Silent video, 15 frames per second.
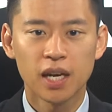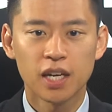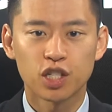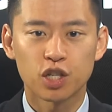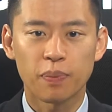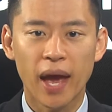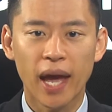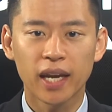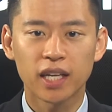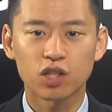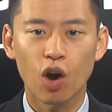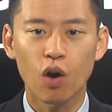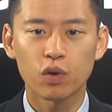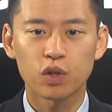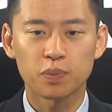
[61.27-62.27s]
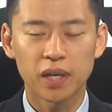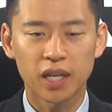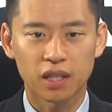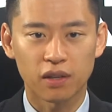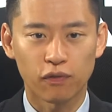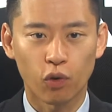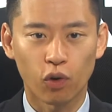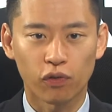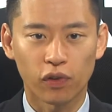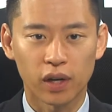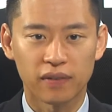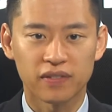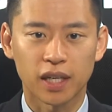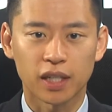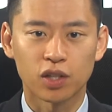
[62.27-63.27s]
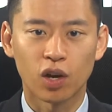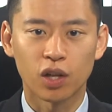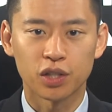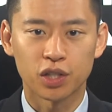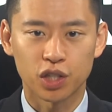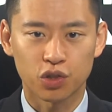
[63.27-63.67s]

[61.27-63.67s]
Japan has always been at the forefront of technology